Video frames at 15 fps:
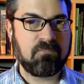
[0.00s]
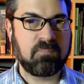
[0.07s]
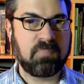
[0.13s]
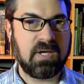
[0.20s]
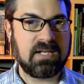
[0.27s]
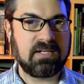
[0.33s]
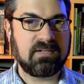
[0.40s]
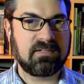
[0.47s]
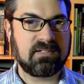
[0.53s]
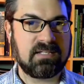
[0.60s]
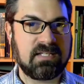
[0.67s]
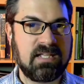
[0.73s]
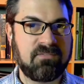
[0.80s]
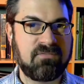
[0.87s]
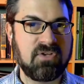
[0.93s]
But
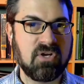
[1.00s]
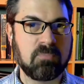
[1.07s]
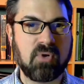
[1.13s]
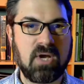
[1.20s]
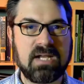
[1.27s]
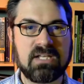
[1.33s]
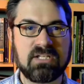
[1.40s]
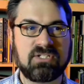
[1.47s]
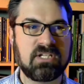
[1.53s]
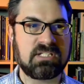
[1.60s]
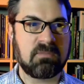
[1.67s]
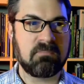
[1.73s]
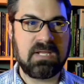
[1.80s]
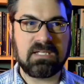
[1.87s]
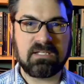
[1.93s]
if your brain is just
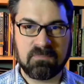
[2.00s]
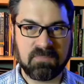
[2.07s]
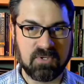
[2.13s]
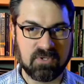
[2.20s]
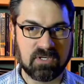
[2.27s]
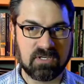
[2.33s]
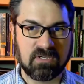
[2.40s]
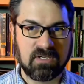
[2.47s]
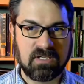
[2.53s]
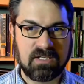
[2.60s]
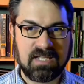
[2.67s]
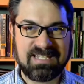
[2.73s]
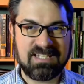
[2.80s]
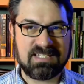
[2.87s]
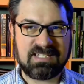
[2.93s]
a meat computer,
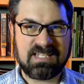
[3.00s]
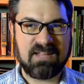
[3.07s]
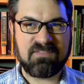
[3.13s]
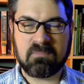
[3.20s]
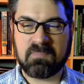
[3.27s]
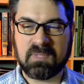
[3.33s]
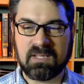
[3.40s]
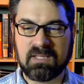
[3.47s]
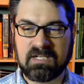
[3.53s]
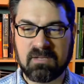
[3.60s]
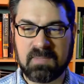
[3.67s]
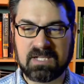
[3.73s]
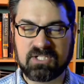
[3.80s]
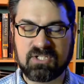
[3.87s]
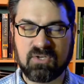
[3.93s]
it doesn't have the ability to
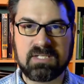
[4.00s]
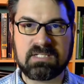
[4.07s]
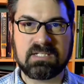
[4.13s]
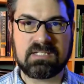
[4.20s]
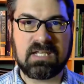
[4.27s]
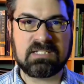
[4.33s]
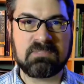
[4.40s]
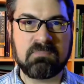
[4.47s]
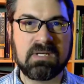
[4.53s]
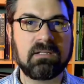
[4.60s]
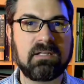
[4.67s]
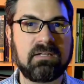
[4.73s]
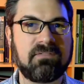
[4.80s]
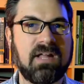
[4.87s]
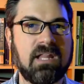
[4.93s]
make choices. It's
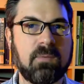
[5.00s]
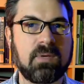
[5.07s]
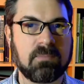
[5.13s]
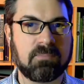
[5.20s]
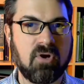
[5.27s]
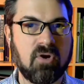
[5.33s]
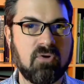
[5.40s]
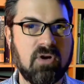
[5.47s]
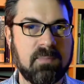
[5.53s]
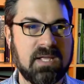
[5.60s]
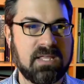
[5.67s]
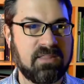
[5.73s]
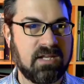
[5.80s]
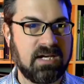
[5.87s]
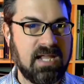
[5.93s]
merely following the
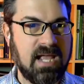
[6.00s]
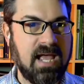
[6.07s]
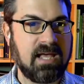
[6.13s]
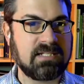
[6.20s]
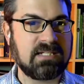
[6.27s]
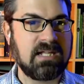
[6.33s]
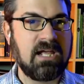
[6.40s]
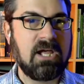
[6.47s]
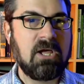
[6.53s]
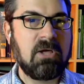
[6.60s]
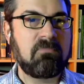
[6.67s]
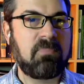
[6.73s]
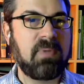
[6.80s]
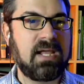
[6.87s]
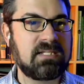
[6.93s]
programming that it has
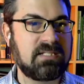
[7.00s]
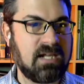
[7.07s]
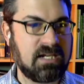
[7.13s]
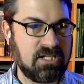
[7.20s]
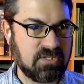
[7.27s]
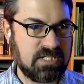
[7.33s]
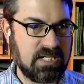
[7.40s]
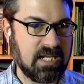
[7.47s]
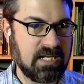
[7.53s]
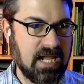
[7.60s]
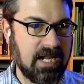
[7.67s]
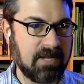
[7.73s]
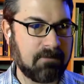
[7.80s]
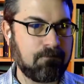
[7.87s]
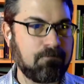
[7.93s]
based on your
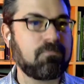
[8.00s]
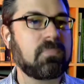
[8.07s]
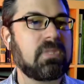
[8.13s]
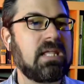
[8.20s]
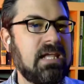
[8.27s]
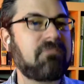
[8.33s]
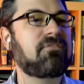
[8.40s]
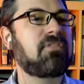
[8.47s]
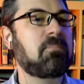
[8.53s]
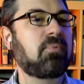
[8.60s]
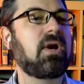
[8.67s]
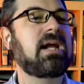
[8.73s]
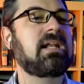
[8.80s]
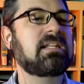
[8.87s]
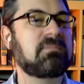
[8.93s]
DNA. If the
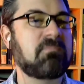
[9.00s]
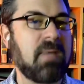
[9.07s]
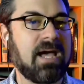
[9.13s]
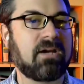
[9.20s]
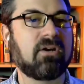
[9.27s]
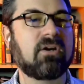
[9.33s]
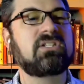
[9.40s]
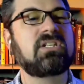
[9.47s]
brain is matter,